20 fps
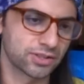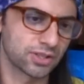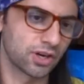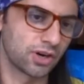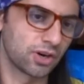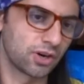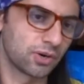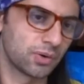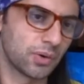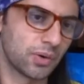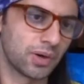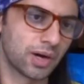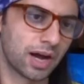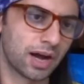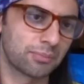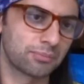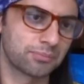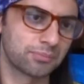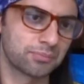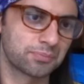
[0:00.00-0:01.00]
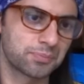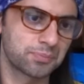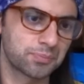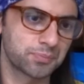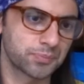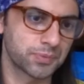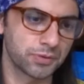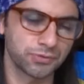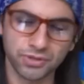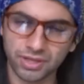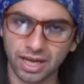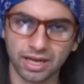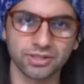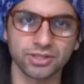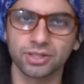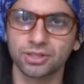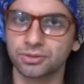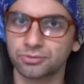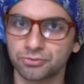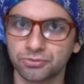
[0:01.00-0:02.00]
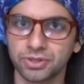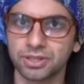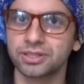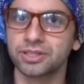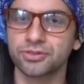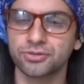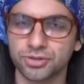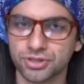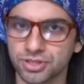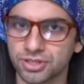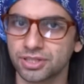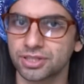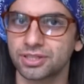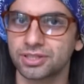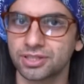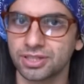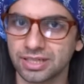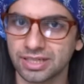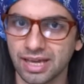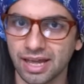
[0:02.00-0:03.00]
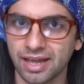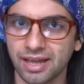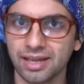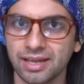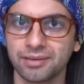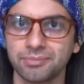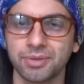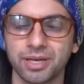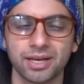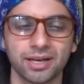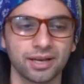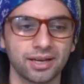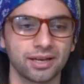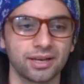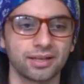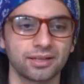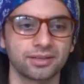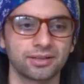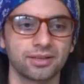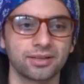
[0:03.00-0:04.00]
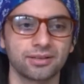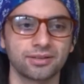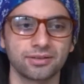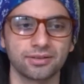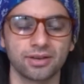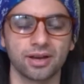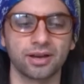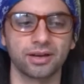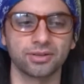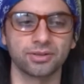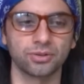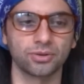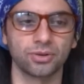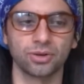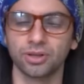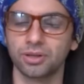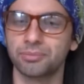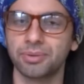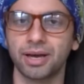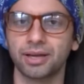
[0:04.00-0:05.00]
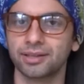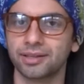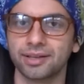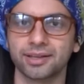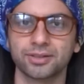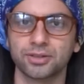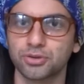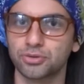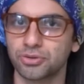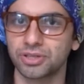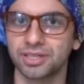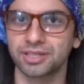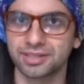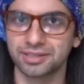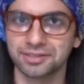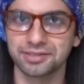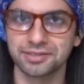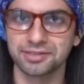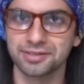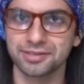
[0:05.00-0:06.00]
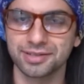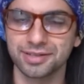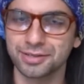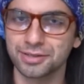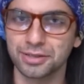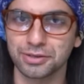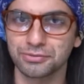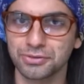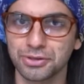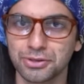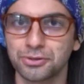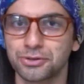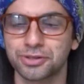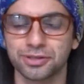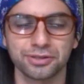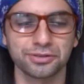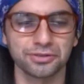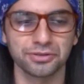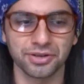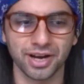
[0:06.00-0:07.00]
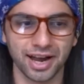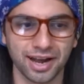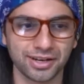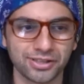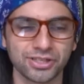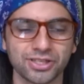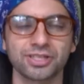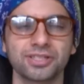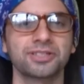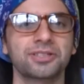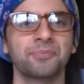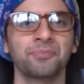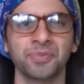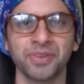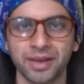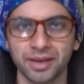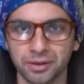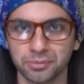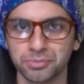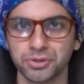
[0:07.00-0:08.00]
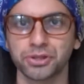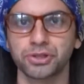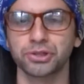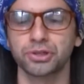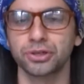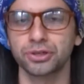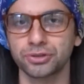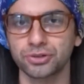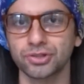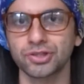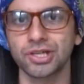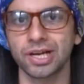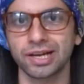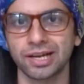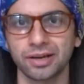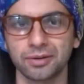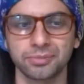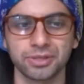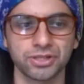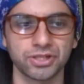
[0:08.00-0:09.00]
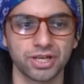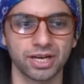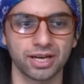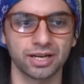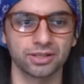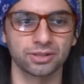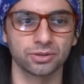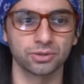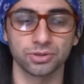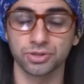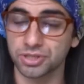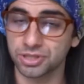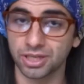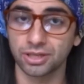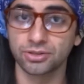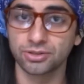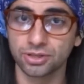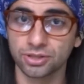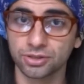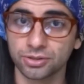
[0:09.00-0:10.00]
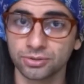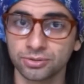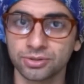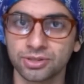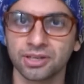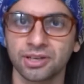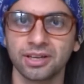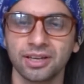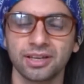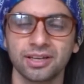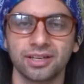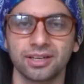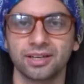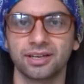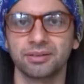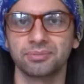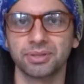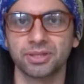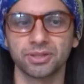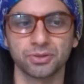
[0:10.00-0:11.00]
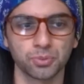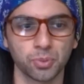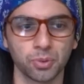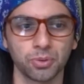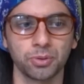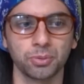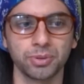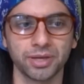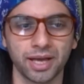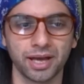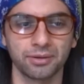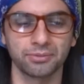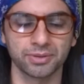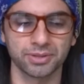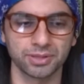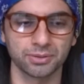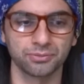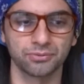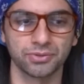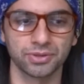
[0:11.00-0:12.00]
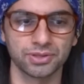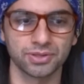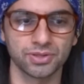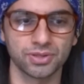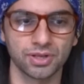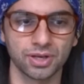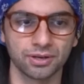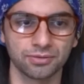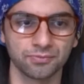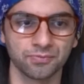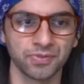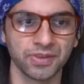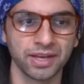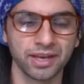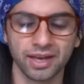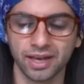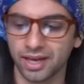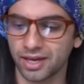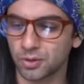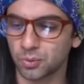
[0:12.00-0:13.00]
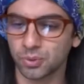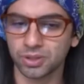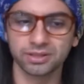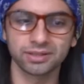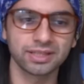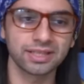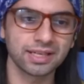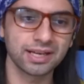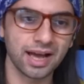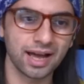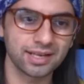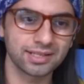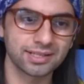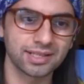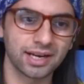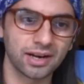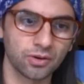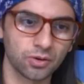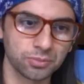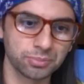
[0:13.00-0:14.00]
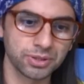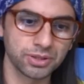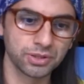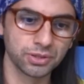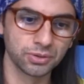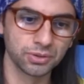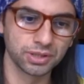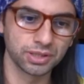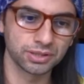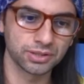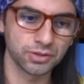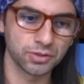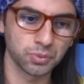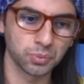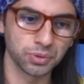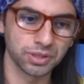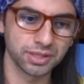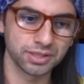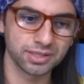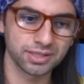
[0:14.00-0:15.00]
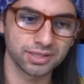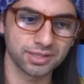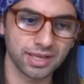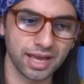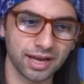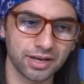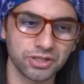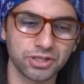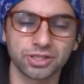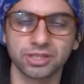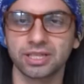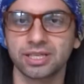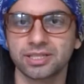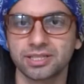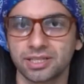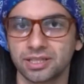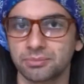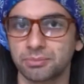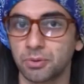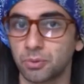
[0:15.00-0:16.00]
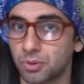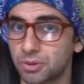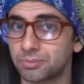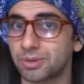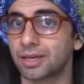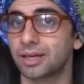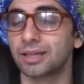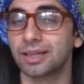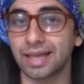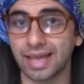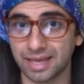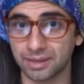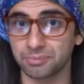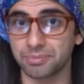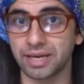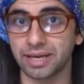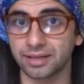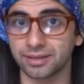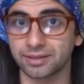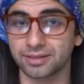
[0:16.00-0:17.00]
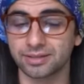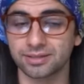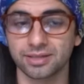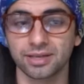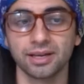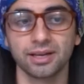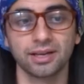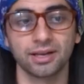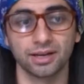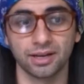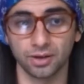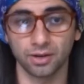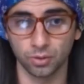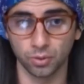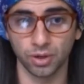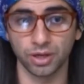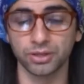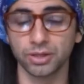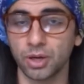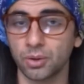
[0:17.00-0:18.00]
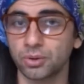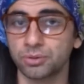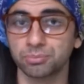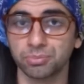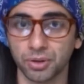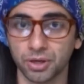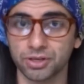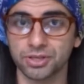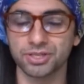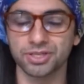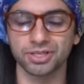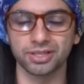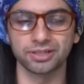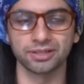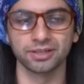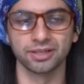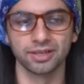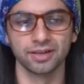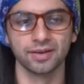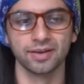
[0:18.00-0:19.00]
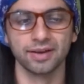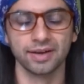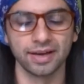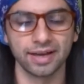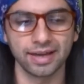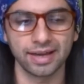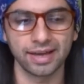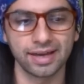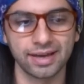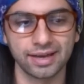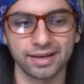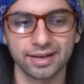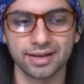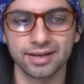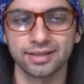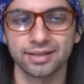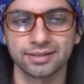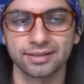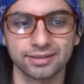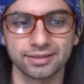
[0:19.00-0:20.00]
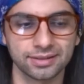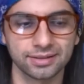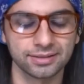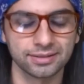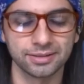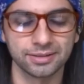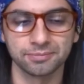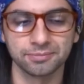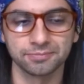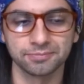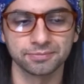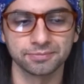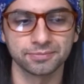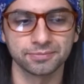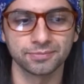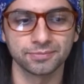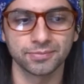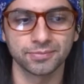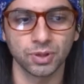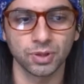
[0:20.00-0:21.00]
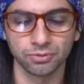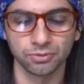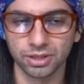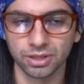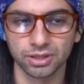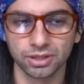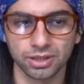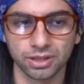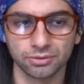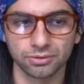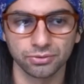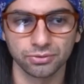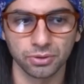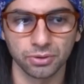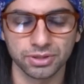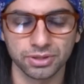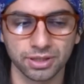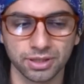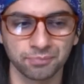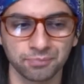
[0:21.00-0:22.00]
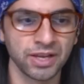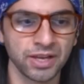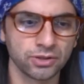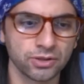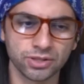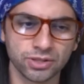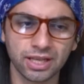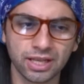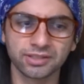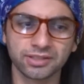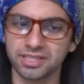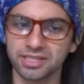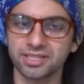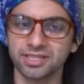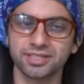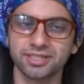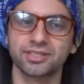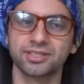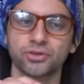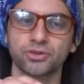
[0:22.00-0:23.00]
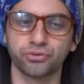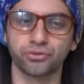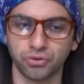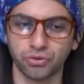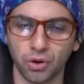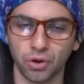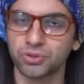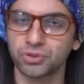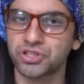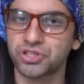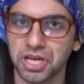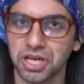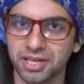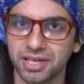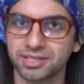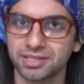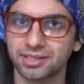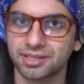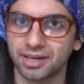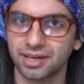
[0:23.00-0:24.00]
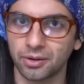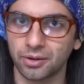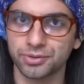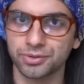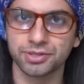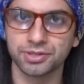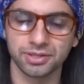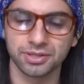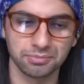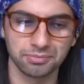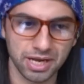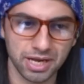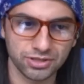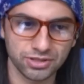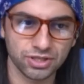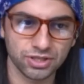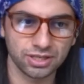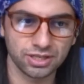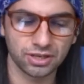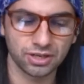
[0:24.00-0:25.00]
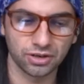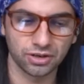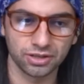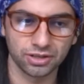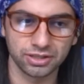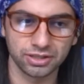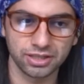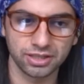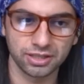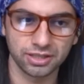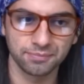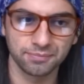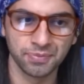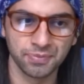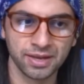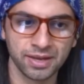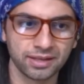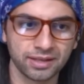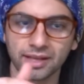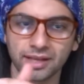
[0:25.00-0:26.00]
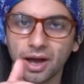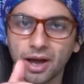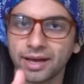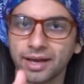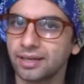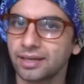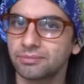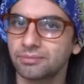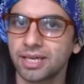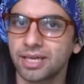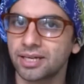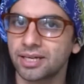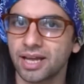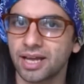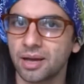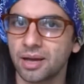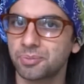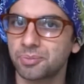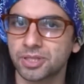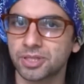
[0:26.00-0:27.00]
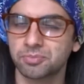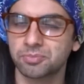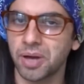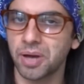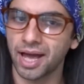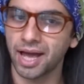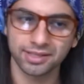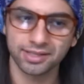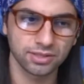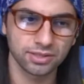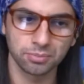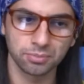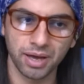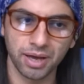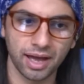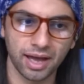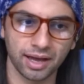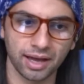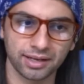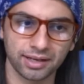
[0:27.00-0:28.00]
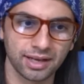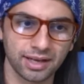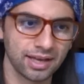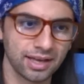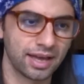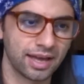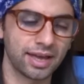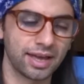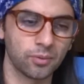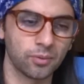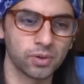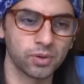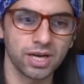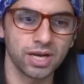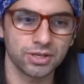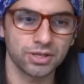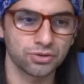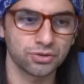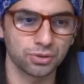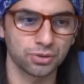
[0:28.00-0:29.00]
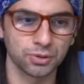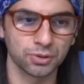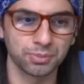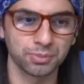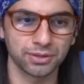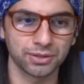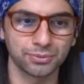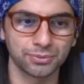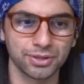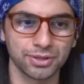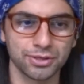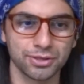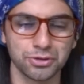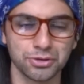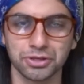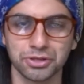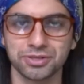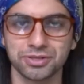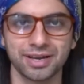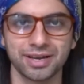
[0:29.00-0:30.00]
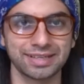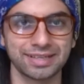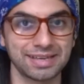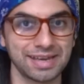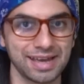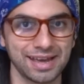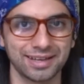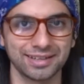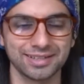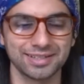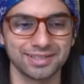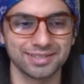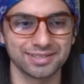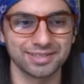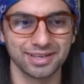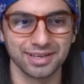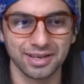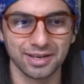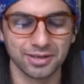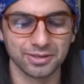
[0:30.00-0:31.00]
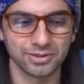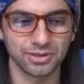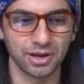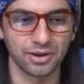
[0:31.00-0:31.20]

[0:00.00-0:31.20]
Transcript: So um, if you guys are really interested in the game and uh, you're all about like street interviews and interactions, be sure to check out my channel or stay tuned uh, because we will be having some fun stuff. And one of the guys that I will be doing this with is actually, he's gonna be one of my clan mates uh, who I know in person, and um, so I'm really looking forward to that. So now this is the troll chest that I was uh, mentioning earlier. Now I kept getting epics back to back, and we got trolled by three hundred nine cannons.